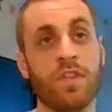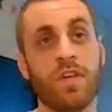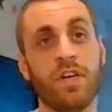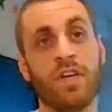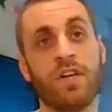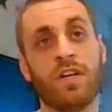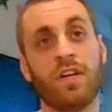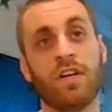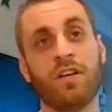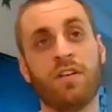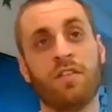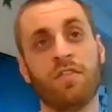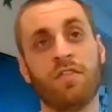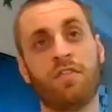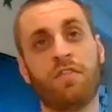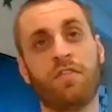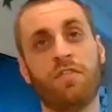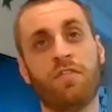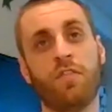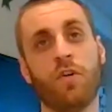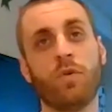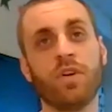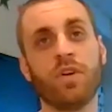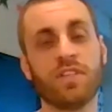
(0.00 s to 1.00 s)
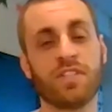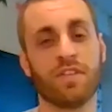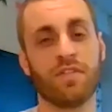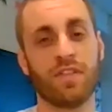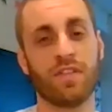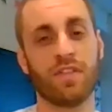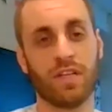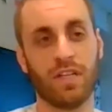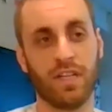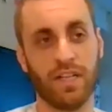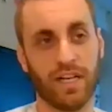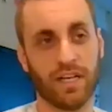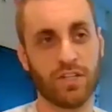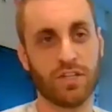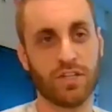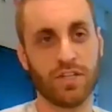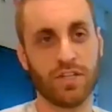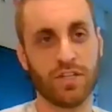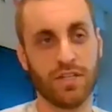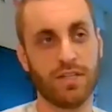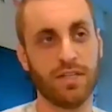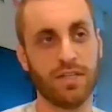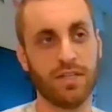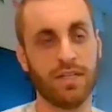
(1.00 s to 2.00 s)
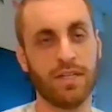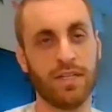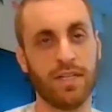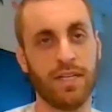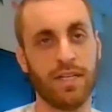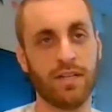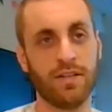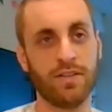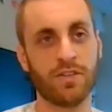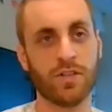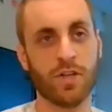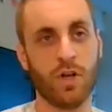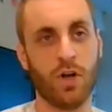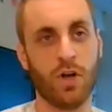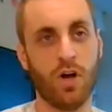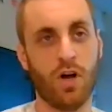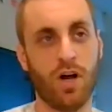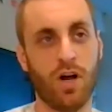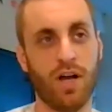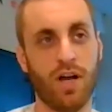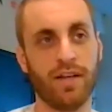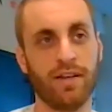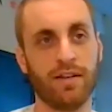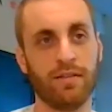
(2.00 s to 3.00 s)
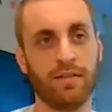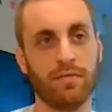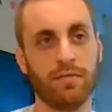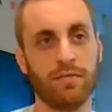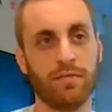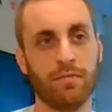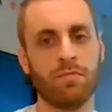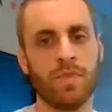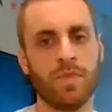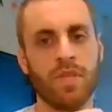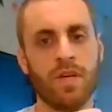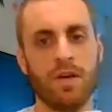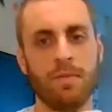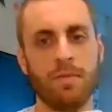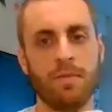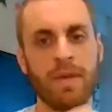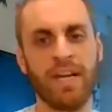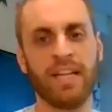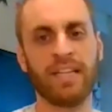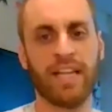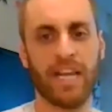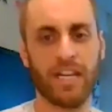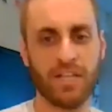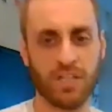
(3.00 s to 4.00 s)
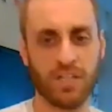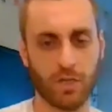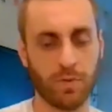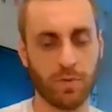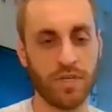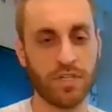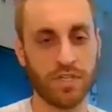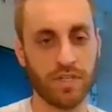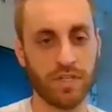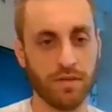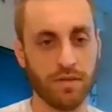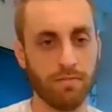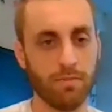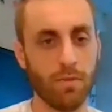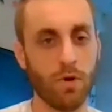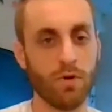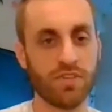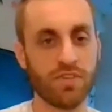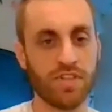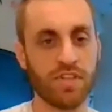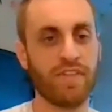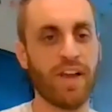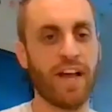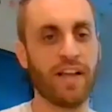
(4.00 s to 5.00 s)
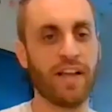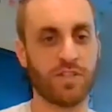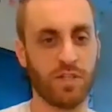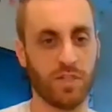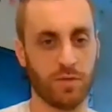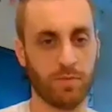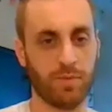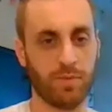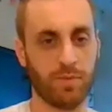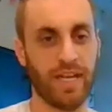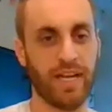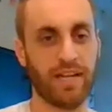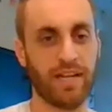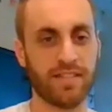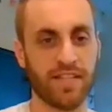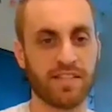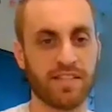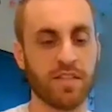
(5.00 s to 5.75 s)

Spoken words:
The focus of the collection is on the mid-Atlantic region, mostly vascular plants.